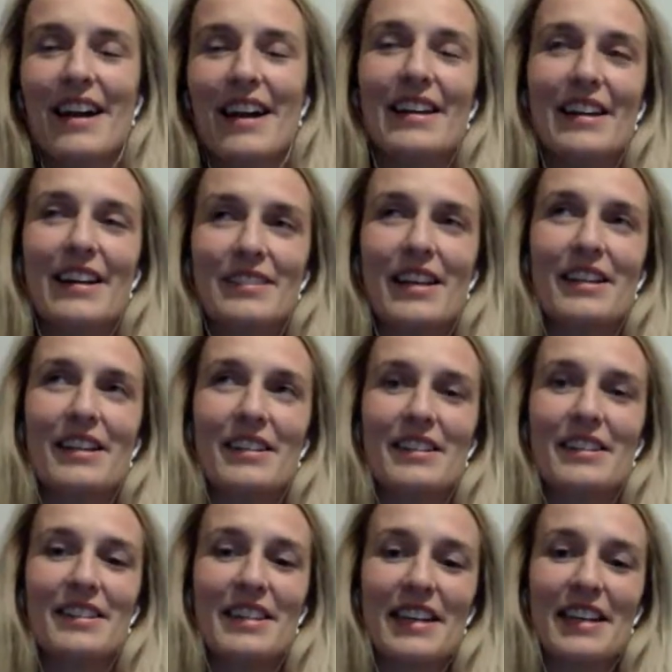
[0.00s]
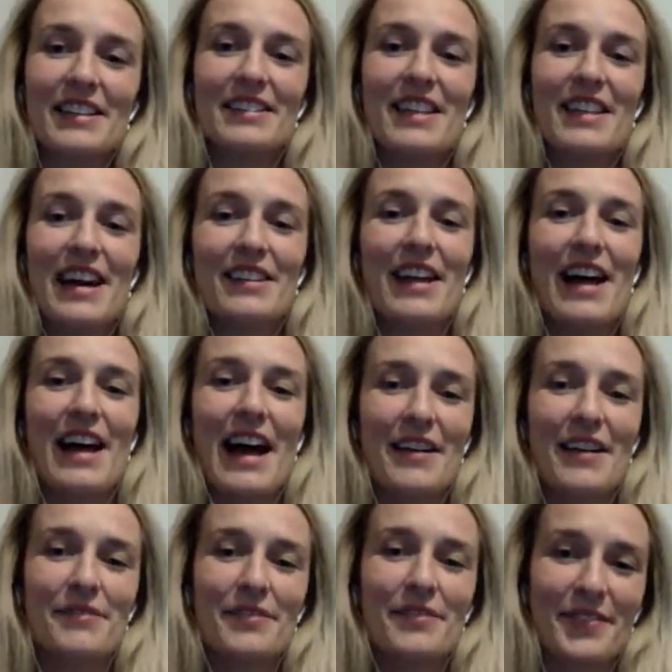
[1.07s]
I guess I can see it. That
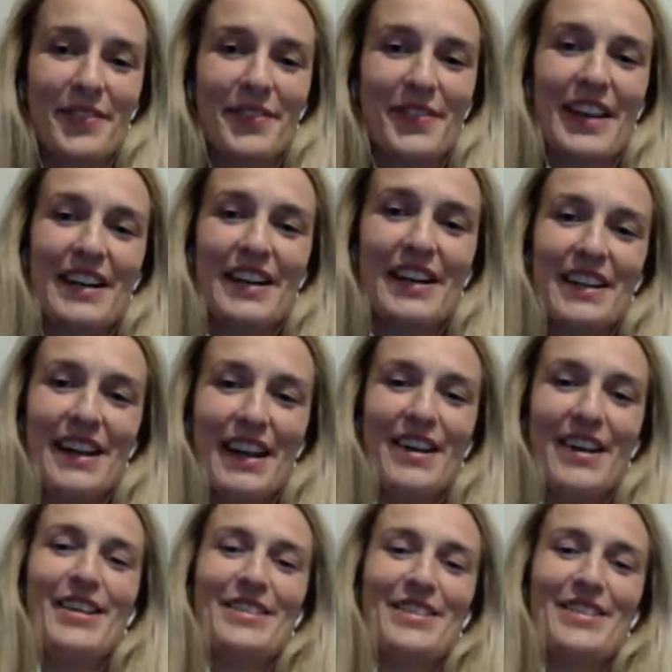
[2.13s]
laugh that he does.